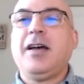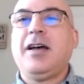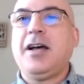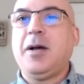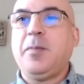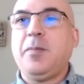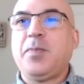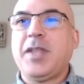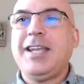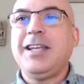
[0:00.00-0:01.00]

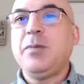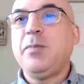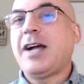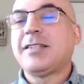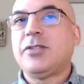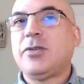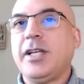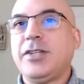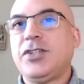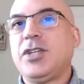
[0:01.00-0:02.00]
And it impacts the
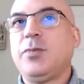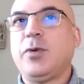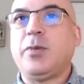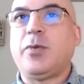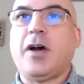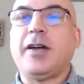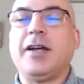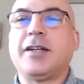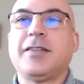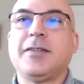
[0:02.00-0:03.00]
relationship with your product.